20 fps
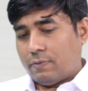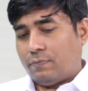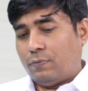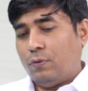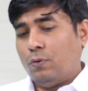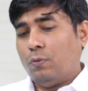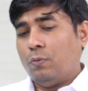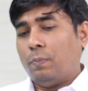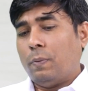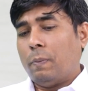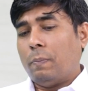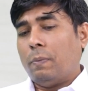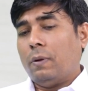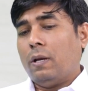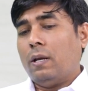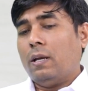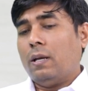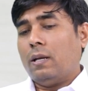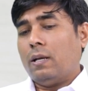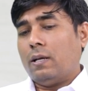Few
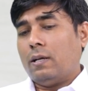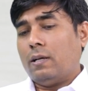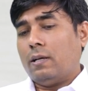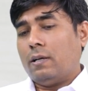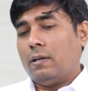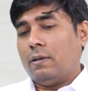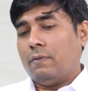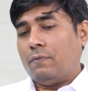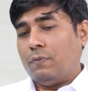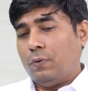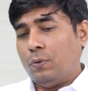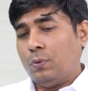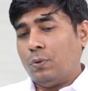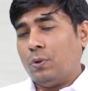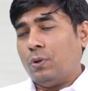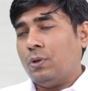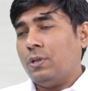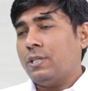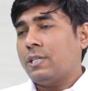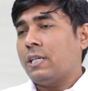
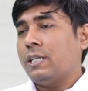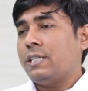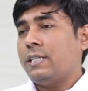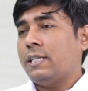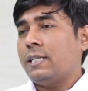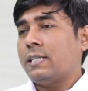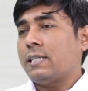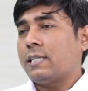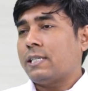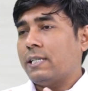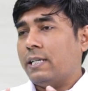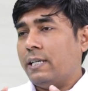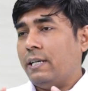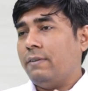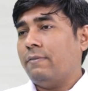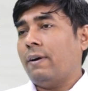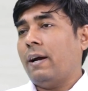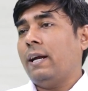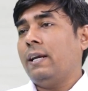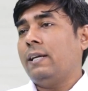researchers
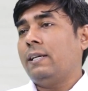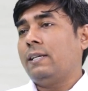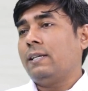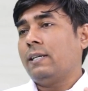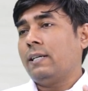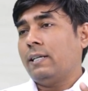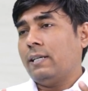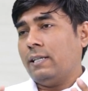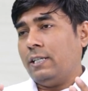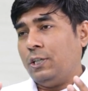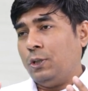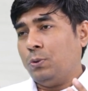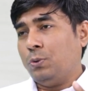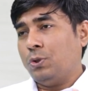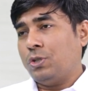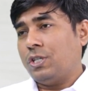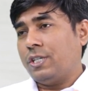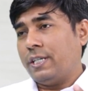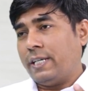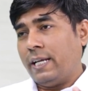divide,
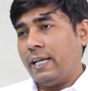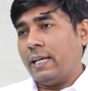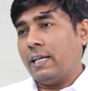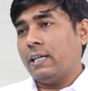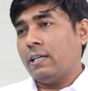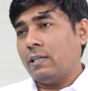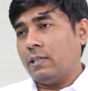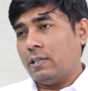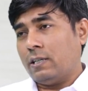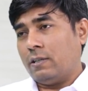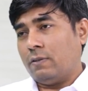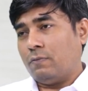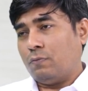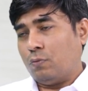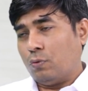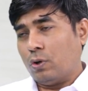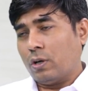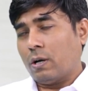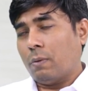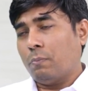huge take
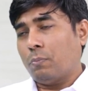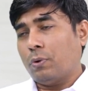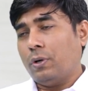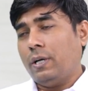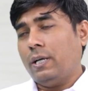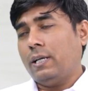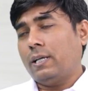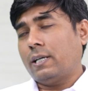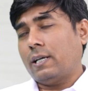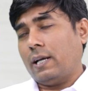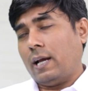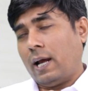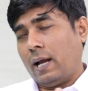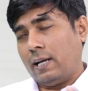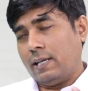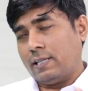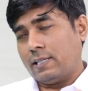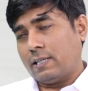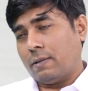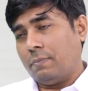4 component
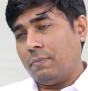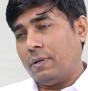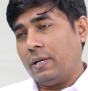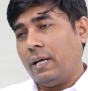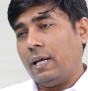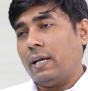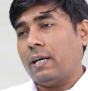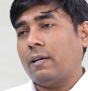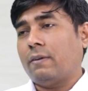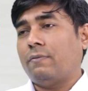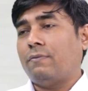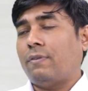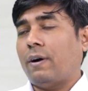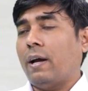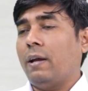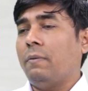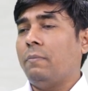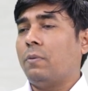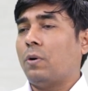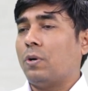and some take
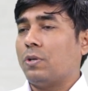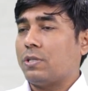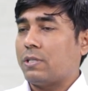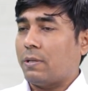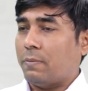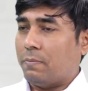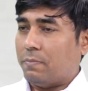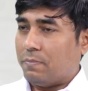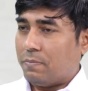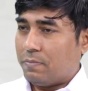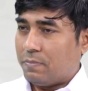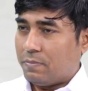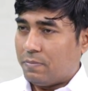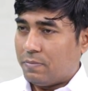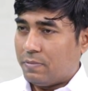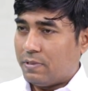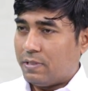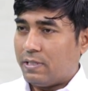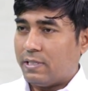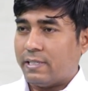5 or some
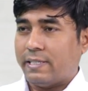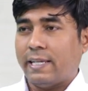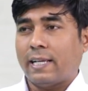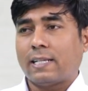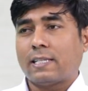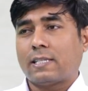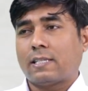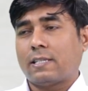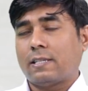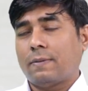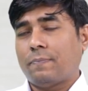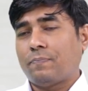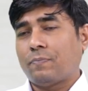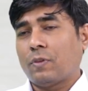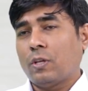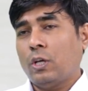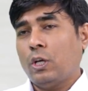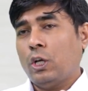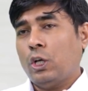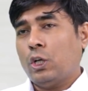6.
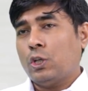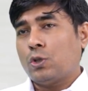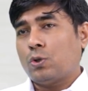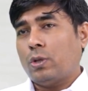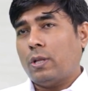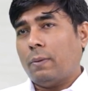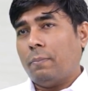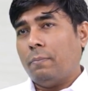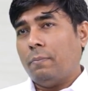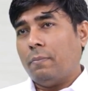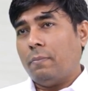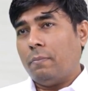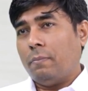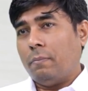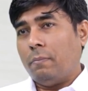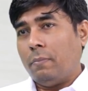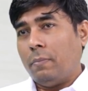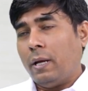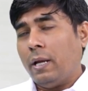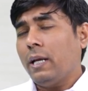So the
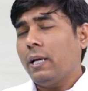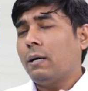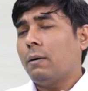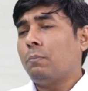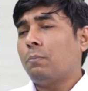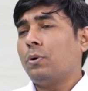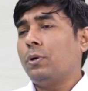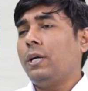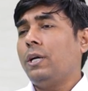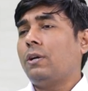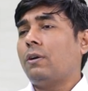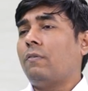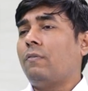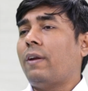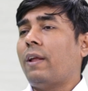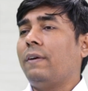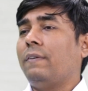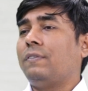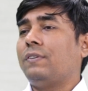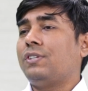main component of
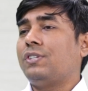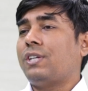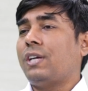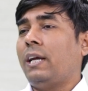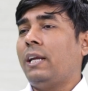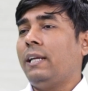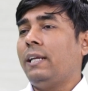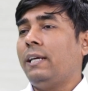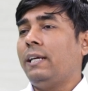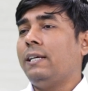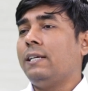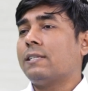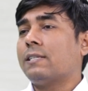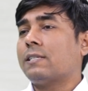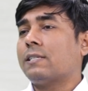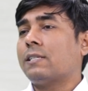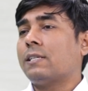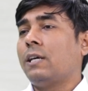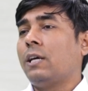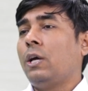lifestyle
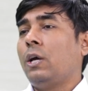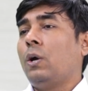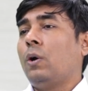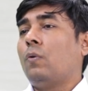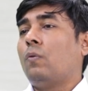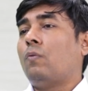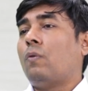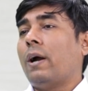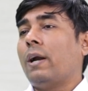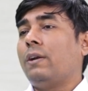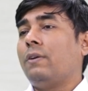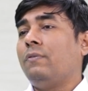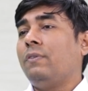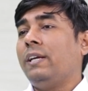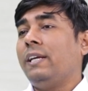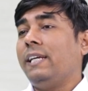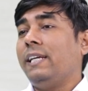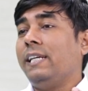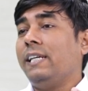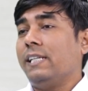is what we
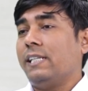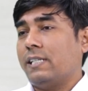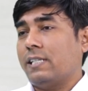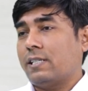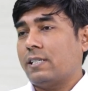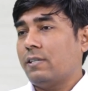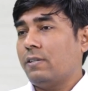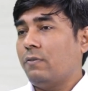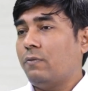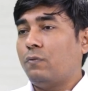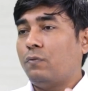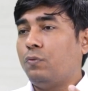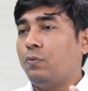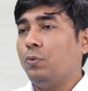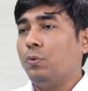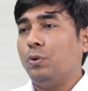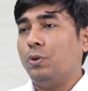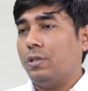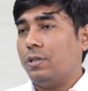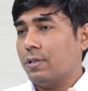eat,
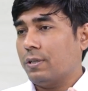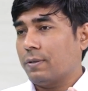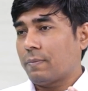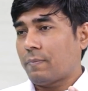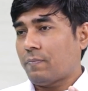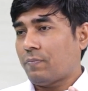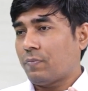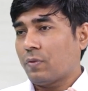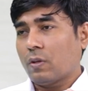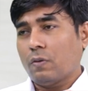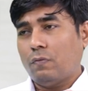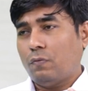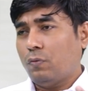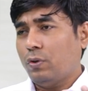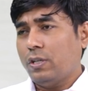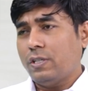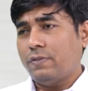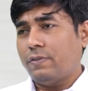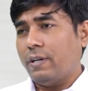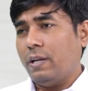food.
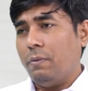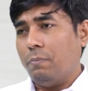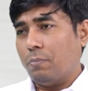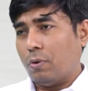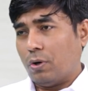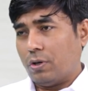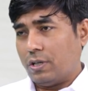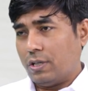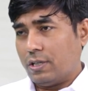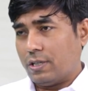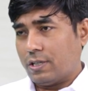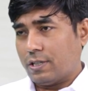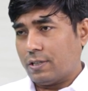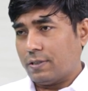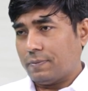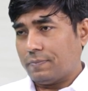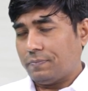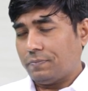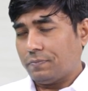Food is very important.